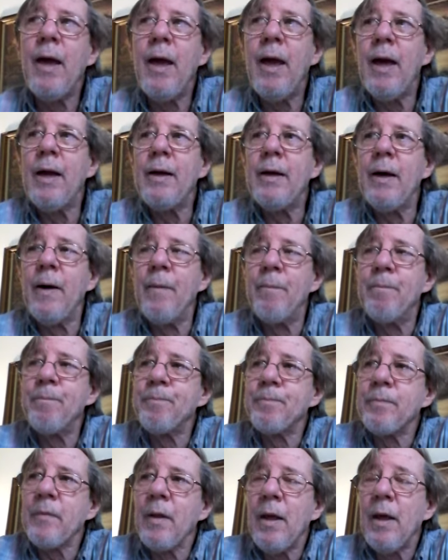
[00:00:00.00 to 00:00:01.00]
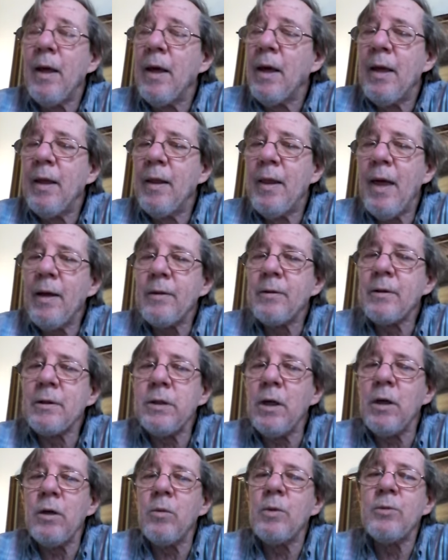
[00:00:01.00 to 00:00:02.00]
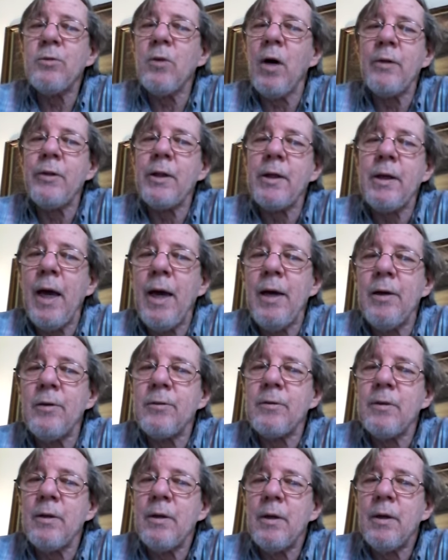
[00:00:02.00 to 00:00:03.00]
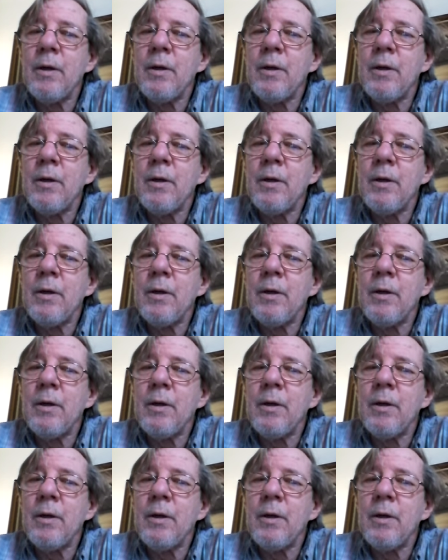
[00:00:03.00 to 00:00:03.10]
And um, that clearly was not the case.